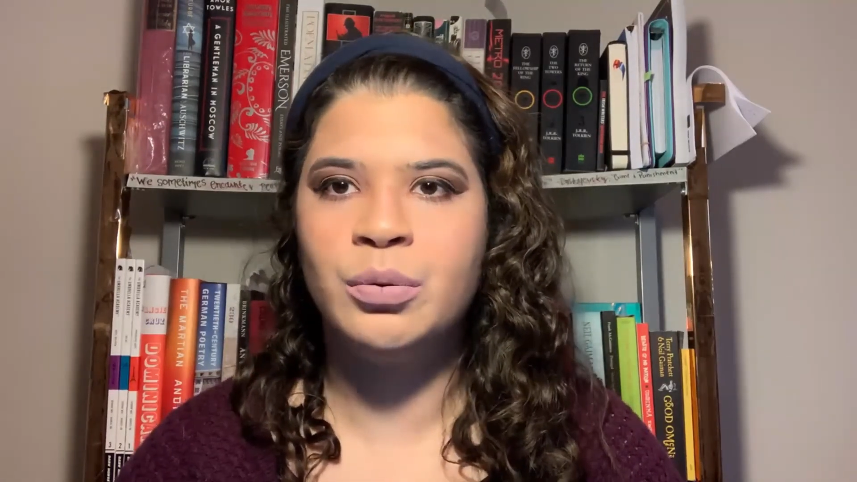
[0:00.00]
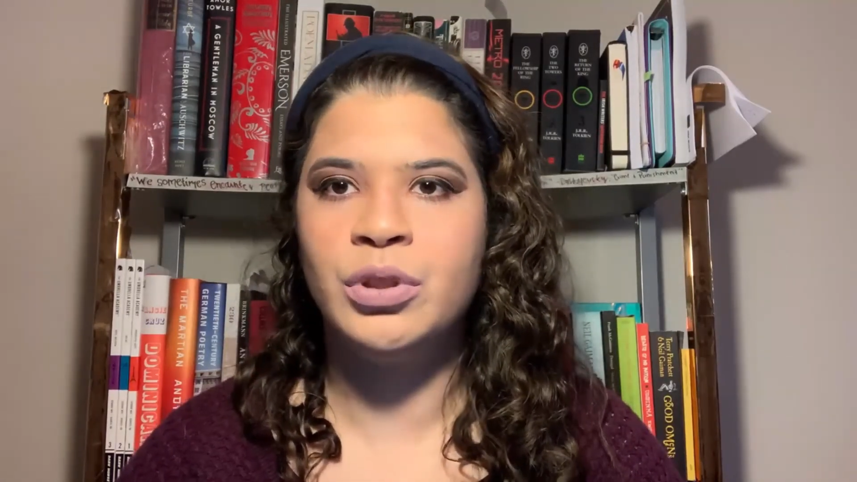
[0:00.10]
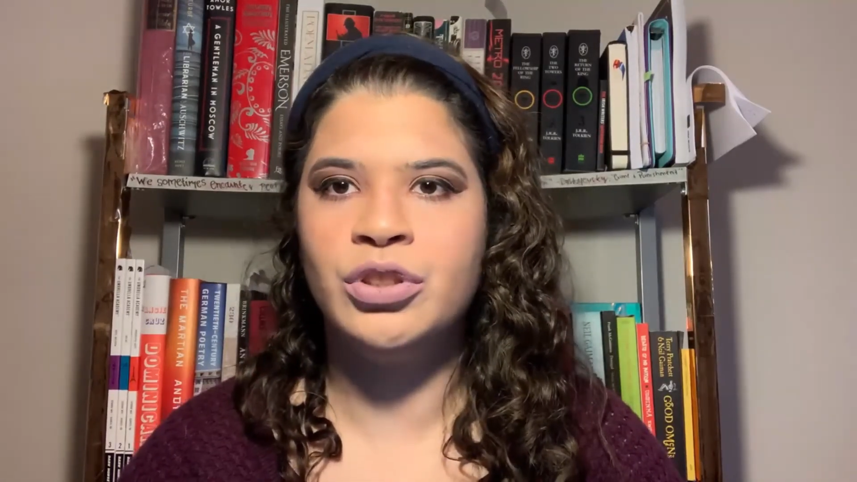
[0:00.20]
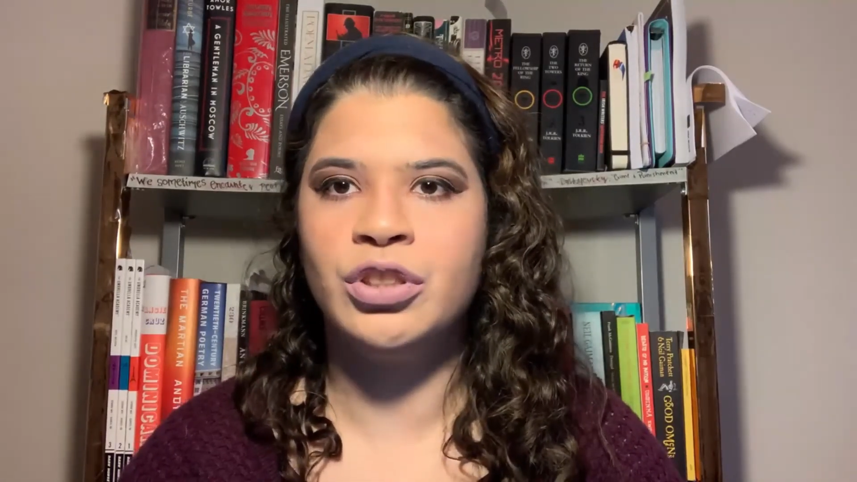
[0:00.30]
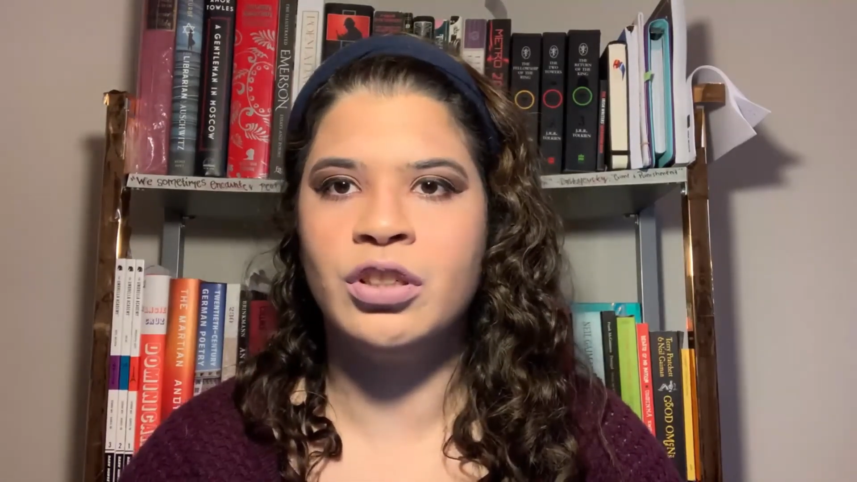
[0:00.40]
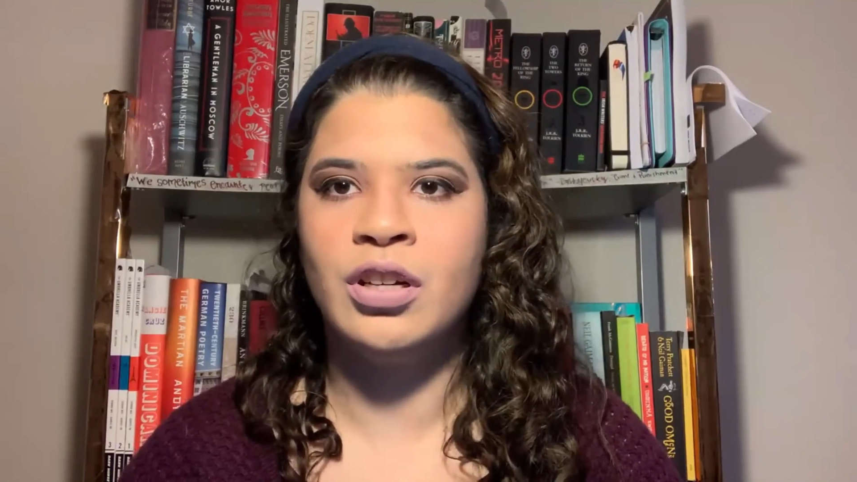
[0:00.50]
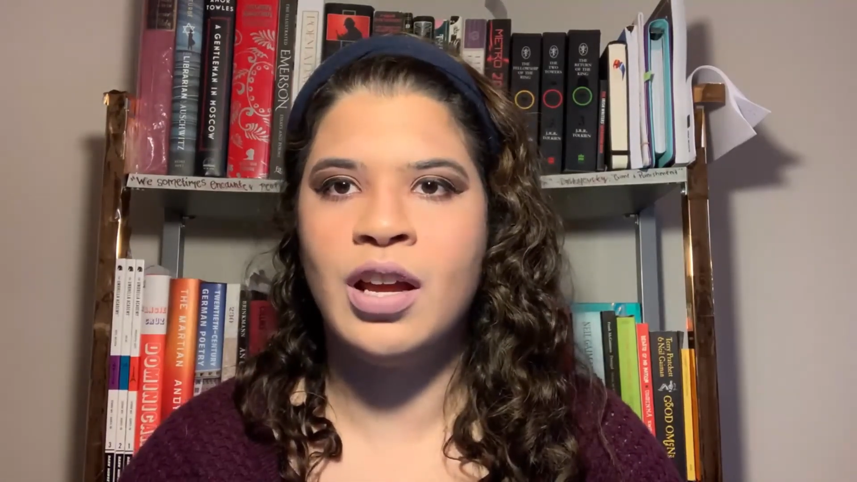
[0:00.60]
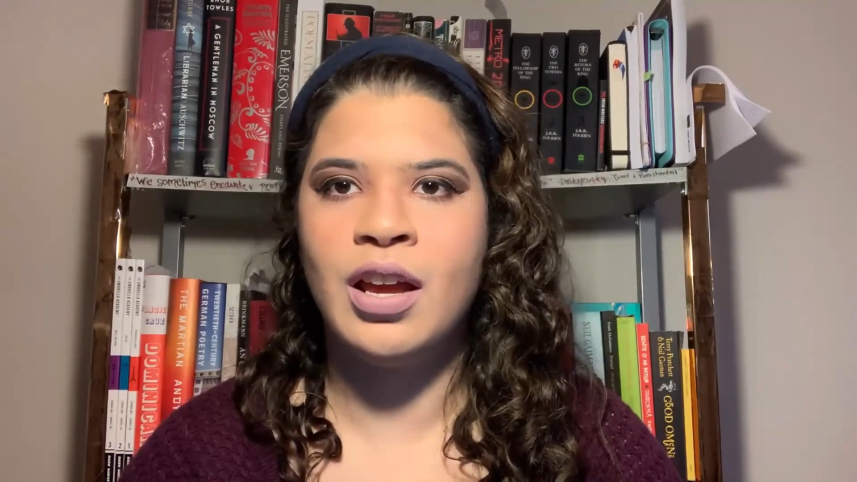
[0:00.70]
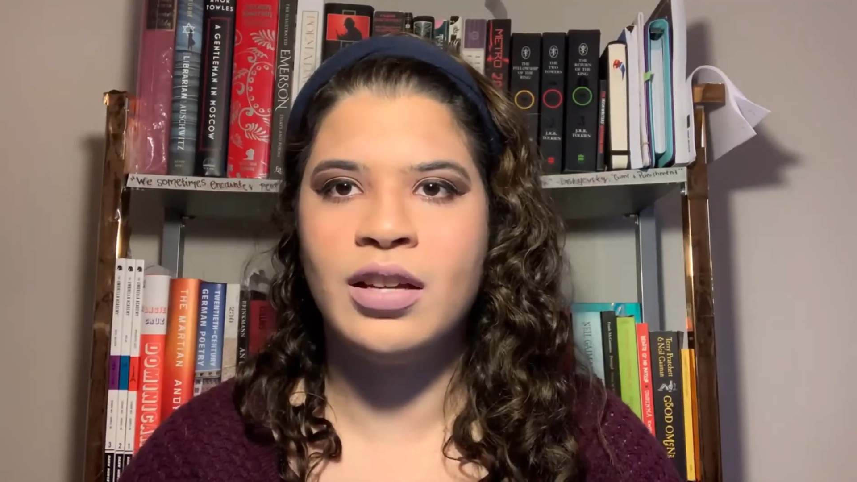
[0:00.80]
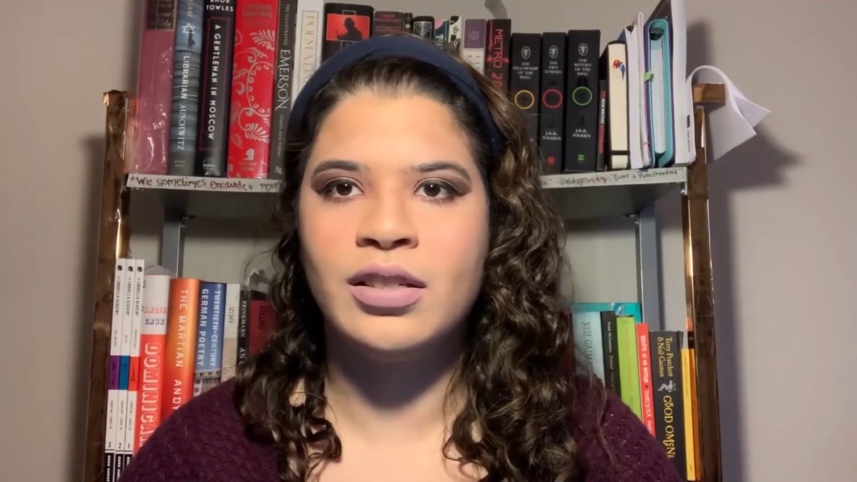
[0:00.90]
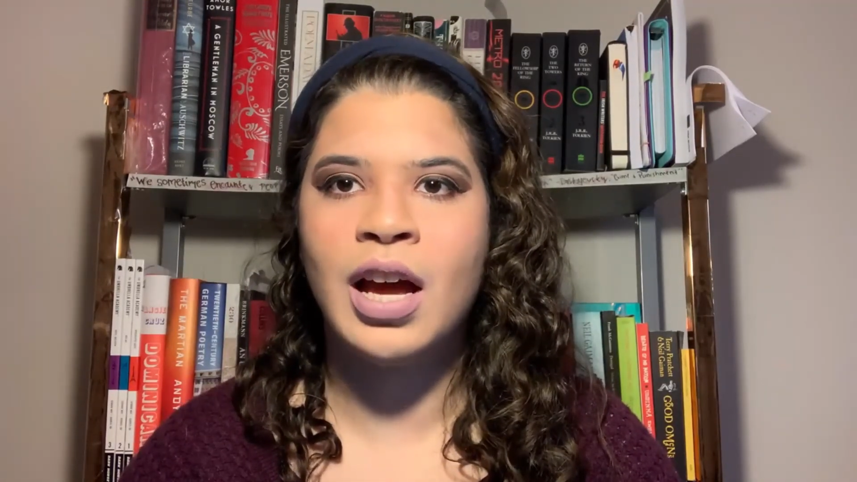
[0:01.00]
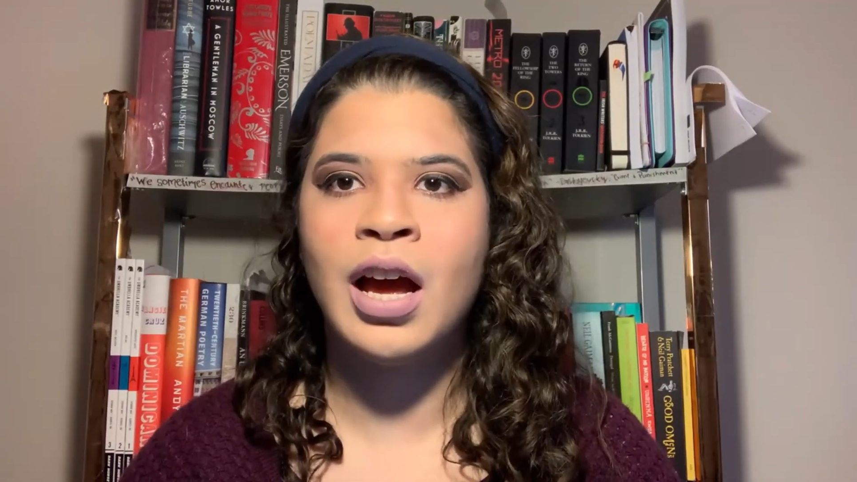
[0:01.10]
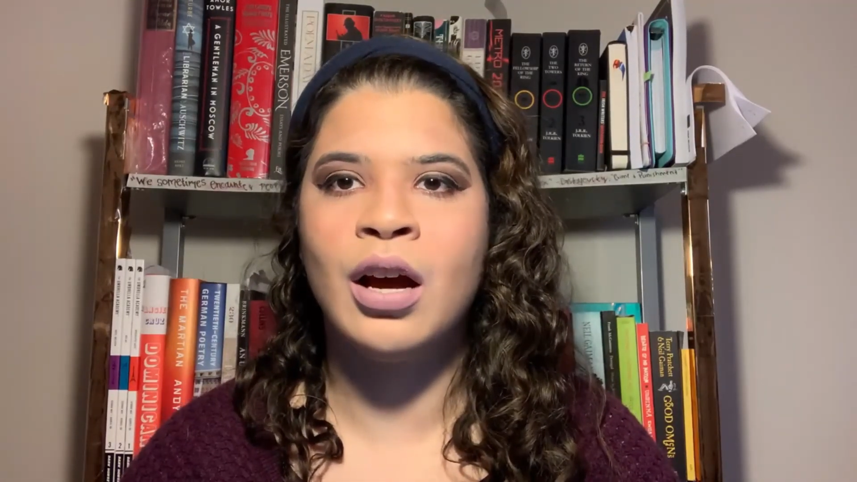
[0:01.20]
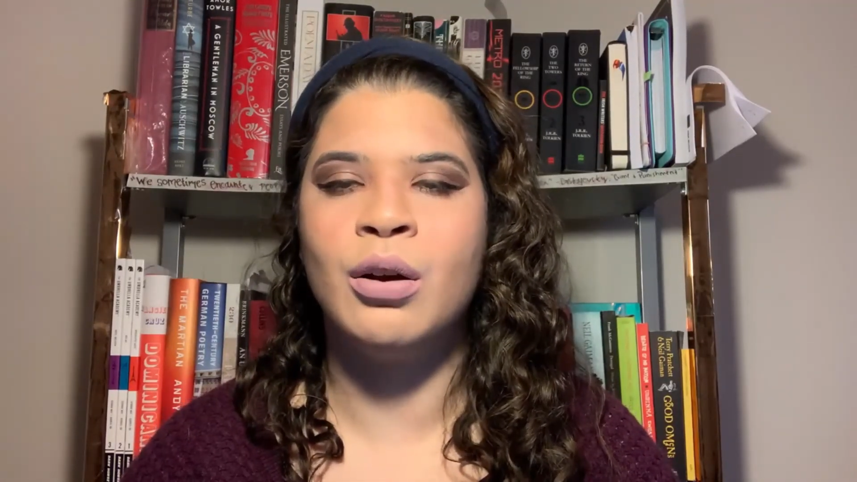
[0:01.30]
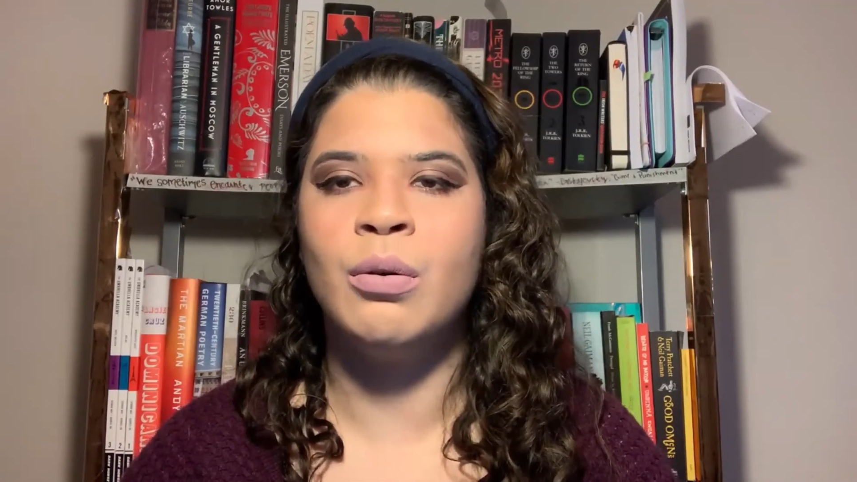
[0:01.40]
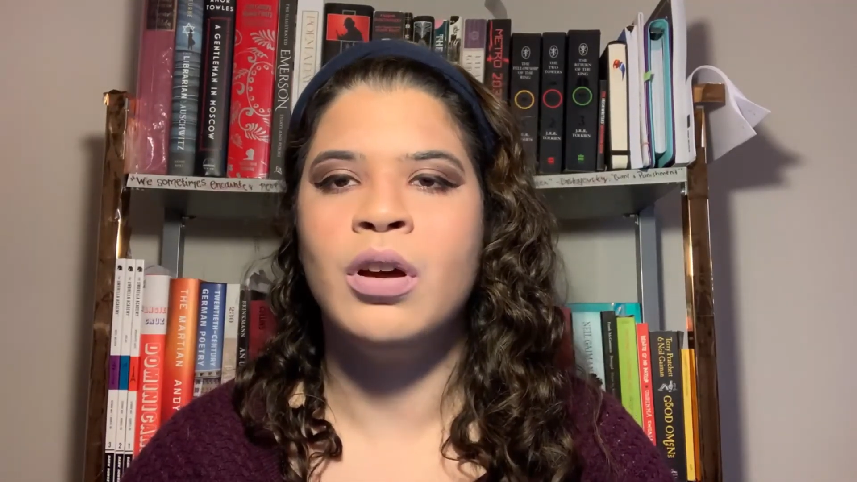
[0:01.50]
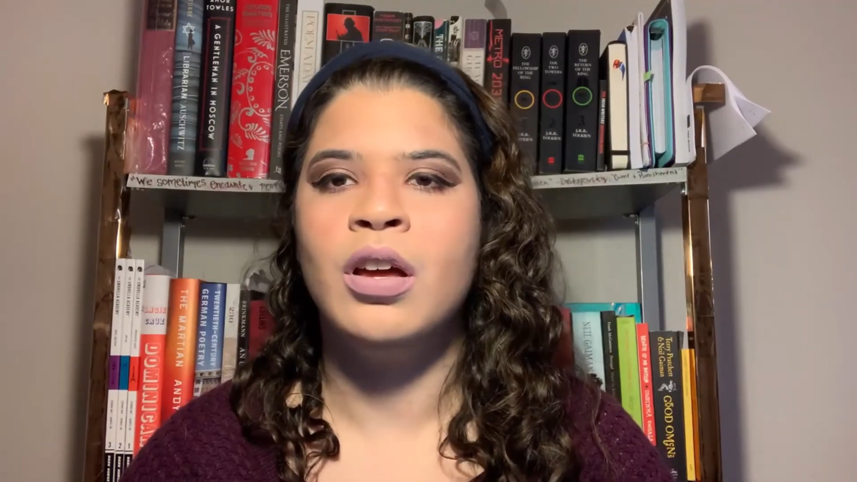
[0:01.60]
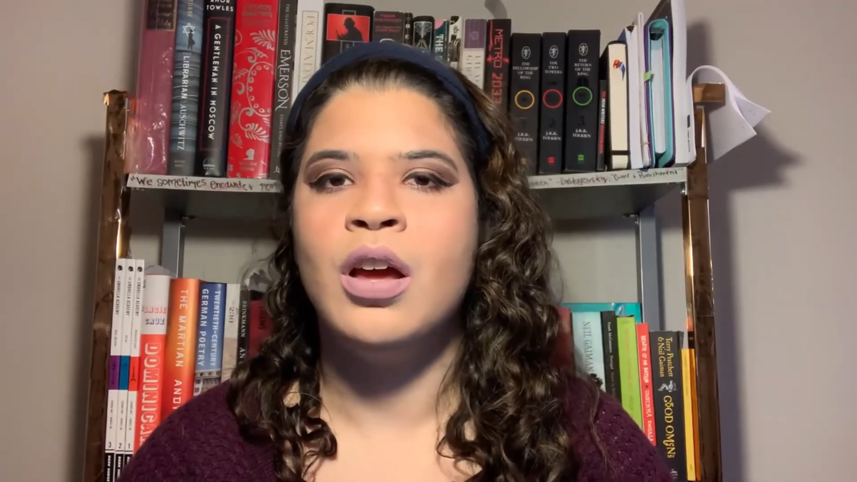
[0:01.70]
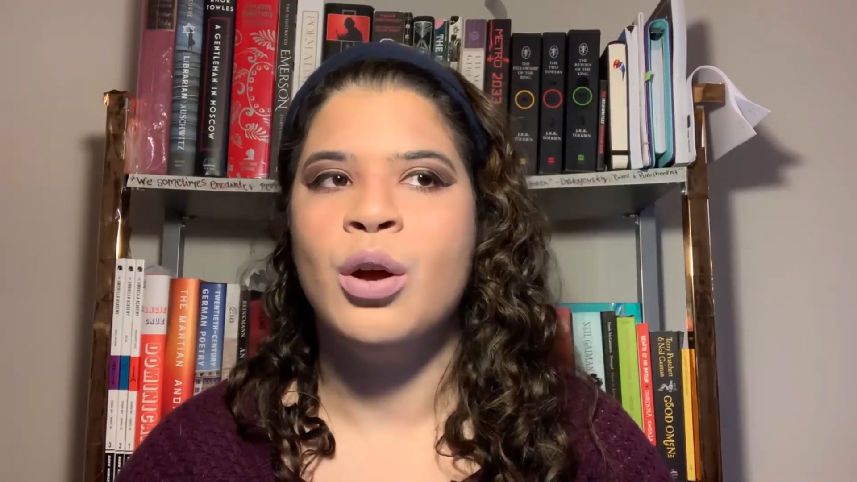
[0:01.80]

to endure, and how